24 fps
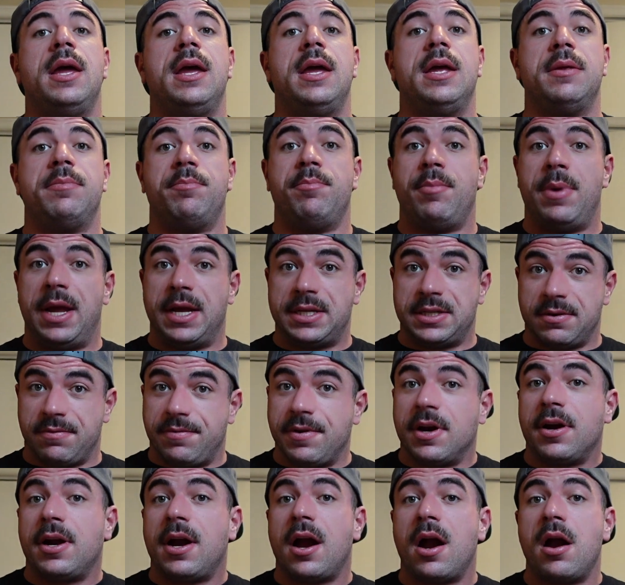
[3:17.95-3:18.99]
it makes it
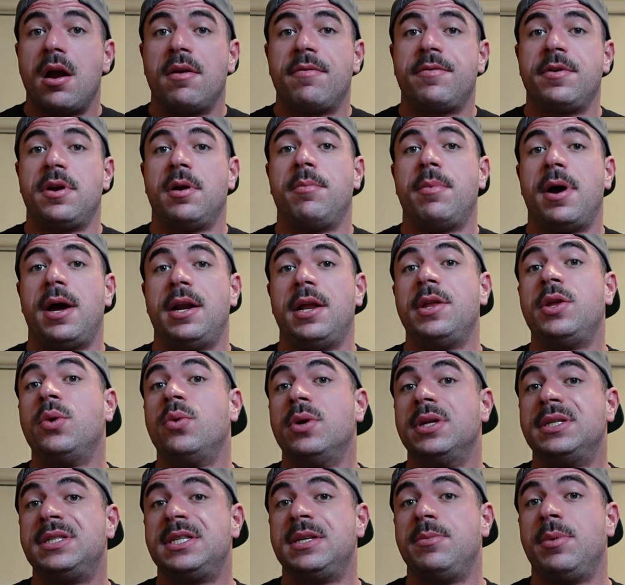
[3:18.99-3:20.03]
very hard for your body
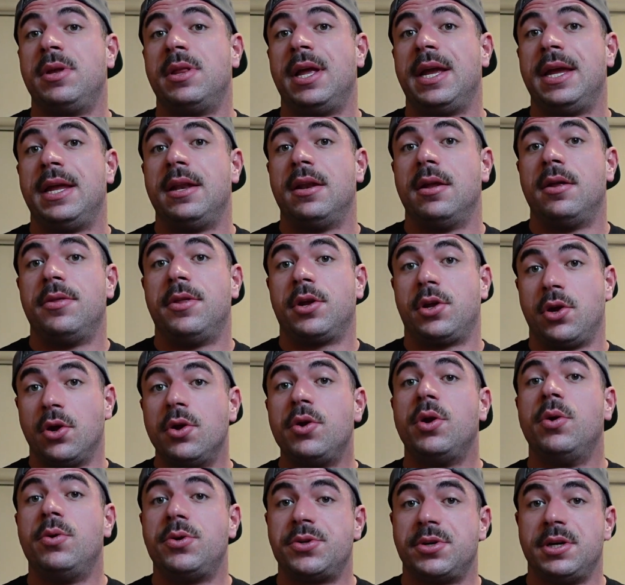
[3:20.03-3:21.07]
to assimilate the
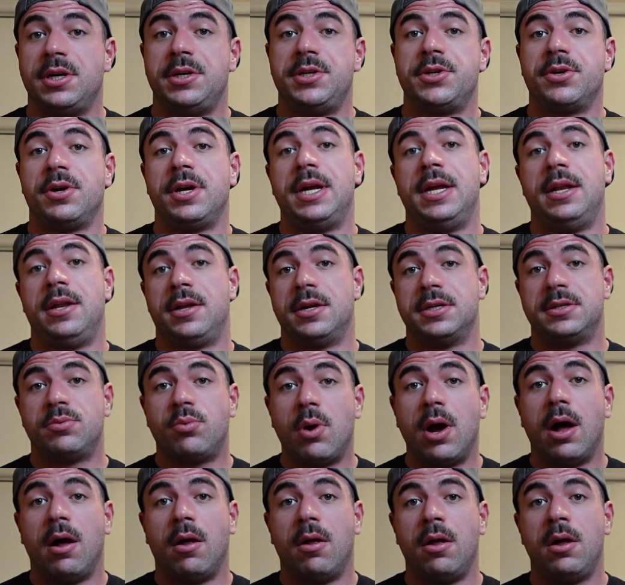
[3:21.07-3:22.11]
good nutrients you're eating as
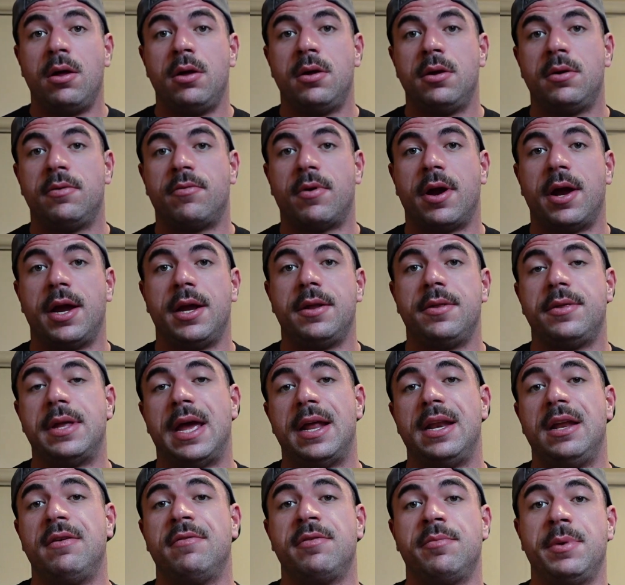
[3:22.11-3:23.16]
well. Right?
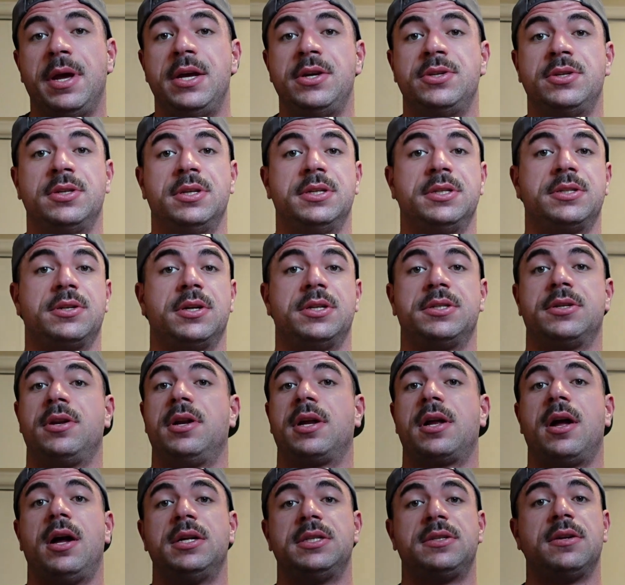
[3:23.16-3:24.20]
That inflammation is just
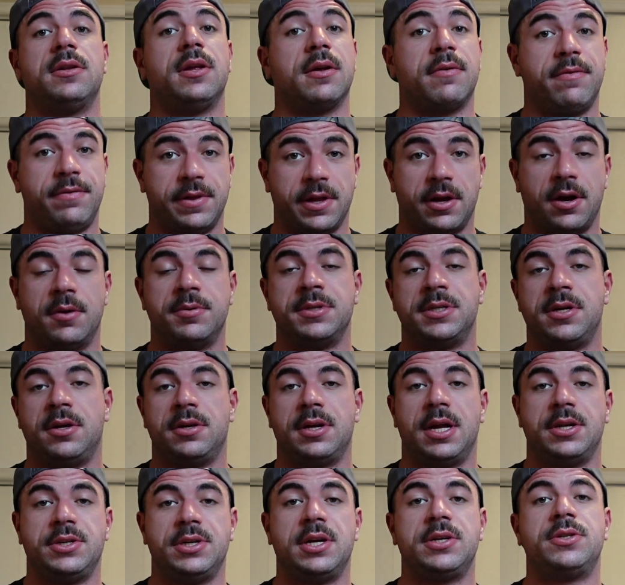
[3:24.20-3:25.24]
going to cause flare-ups in
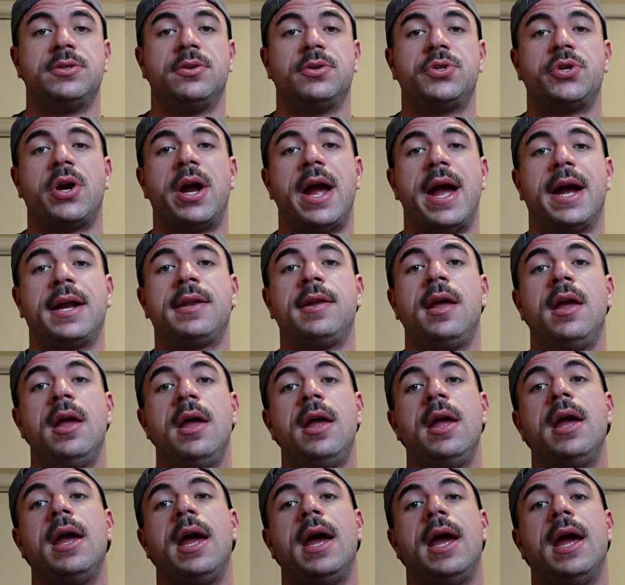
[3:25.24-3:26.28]
your digestional tract.
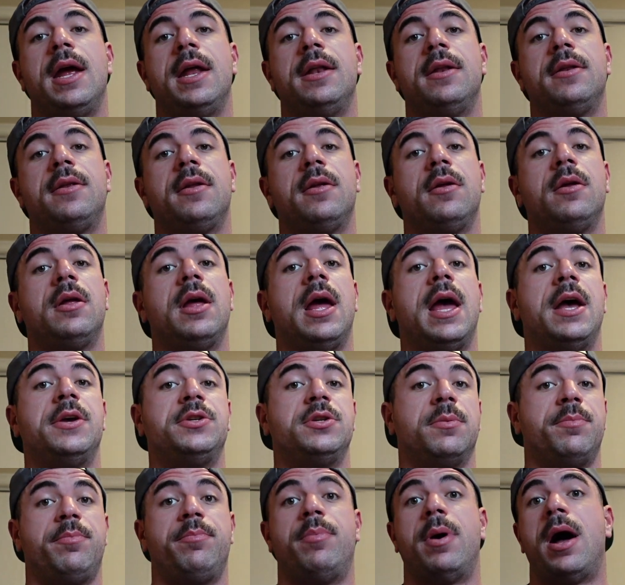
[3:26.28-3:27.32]
And
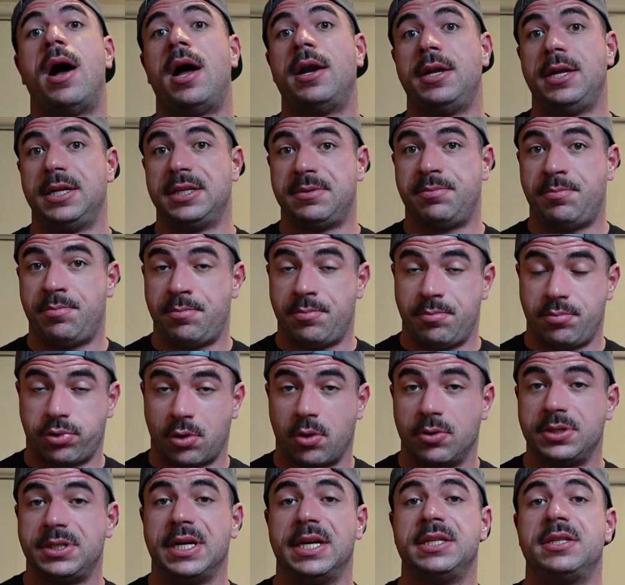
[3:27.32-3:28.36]
as your body is
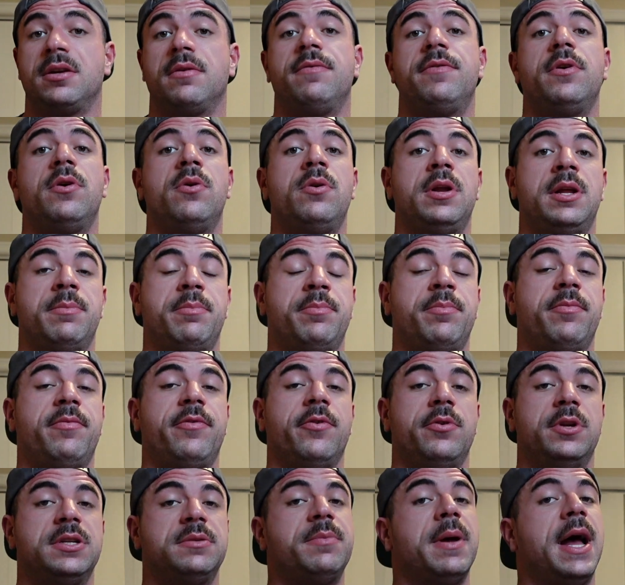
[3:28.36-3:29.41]
processing food and
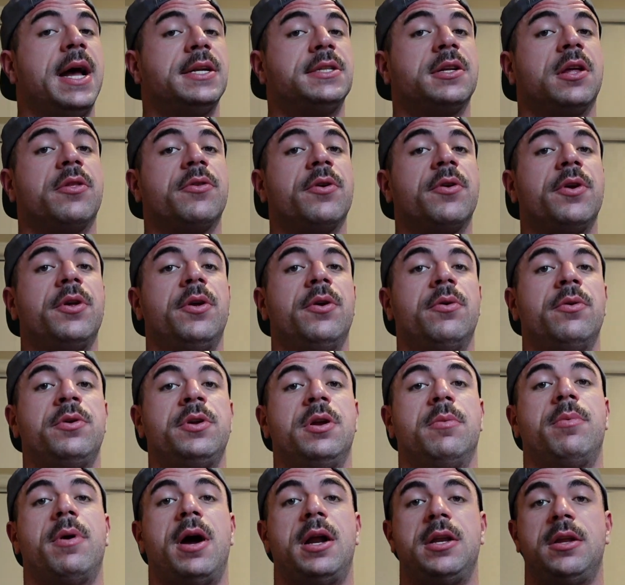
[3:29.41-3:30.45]
food is passing through you,
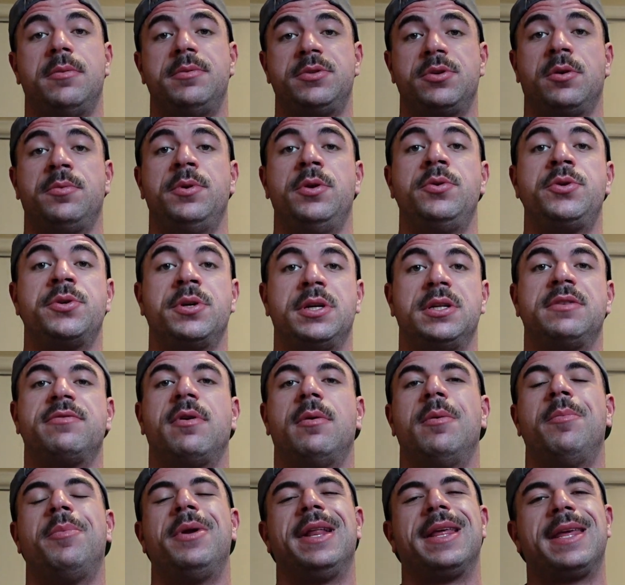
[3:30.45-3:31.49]
your body absorbs nutrients
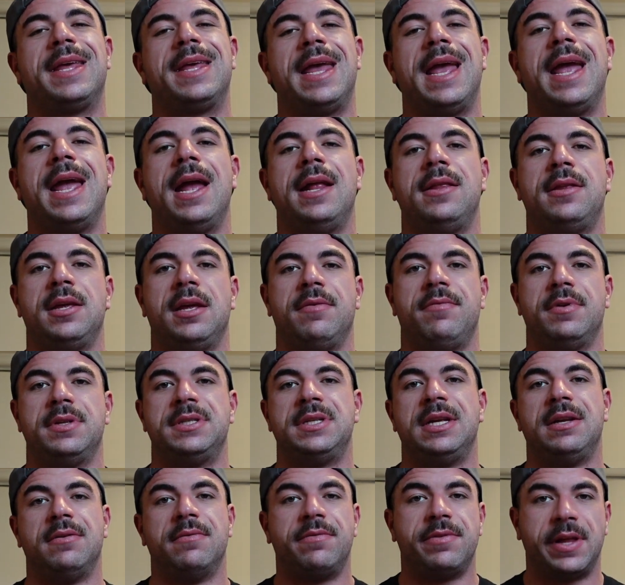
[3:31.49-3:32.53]
from it, but it can't if
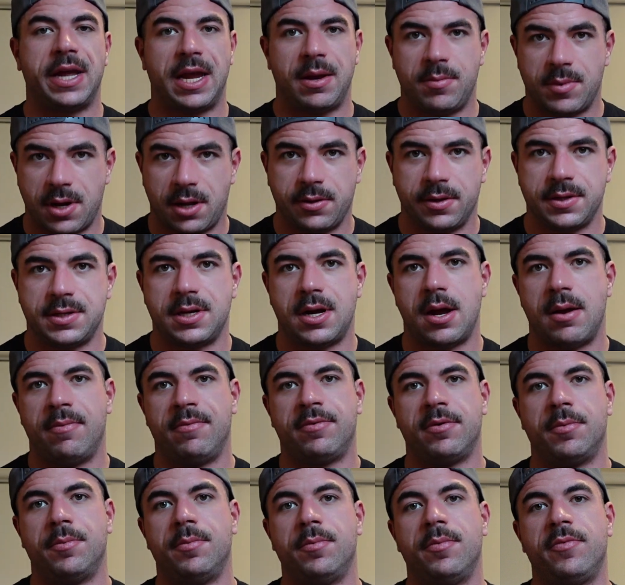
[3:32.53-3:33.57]
it's inflamed all the time
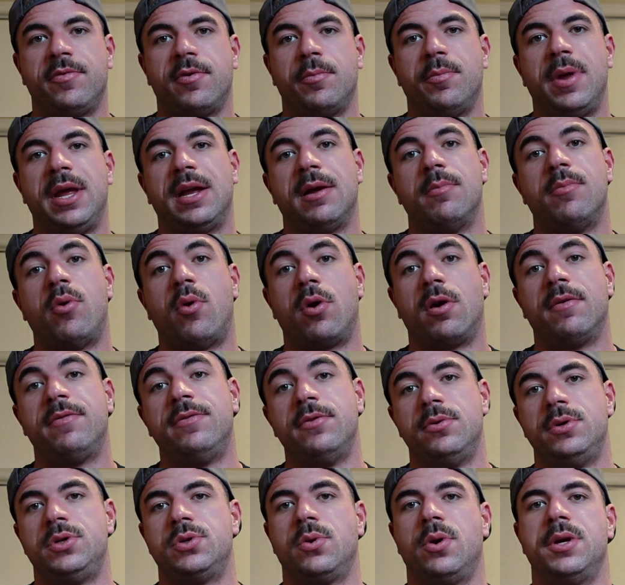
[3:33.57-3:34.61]
from, from making poor
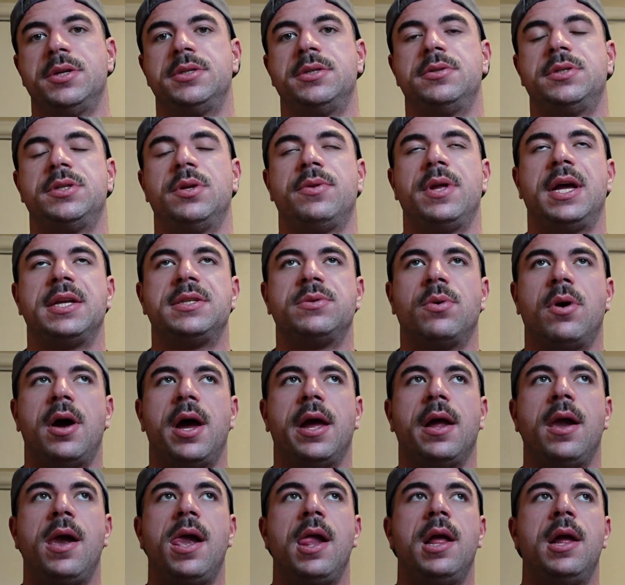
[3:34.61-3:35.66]
food choices. So that's
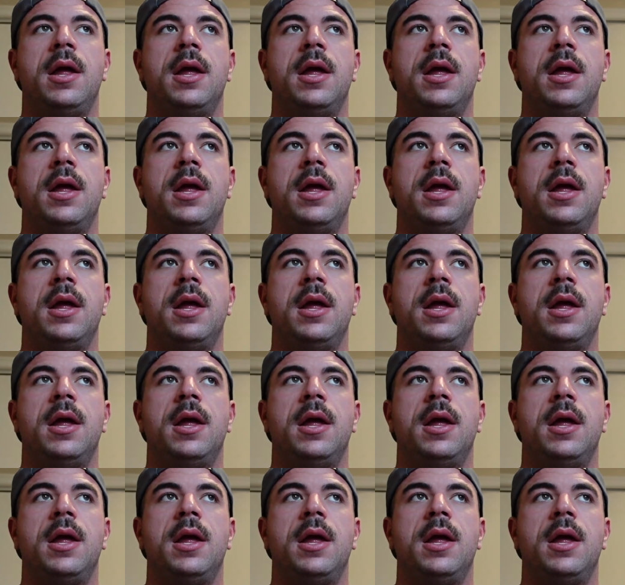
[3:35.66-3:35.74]
why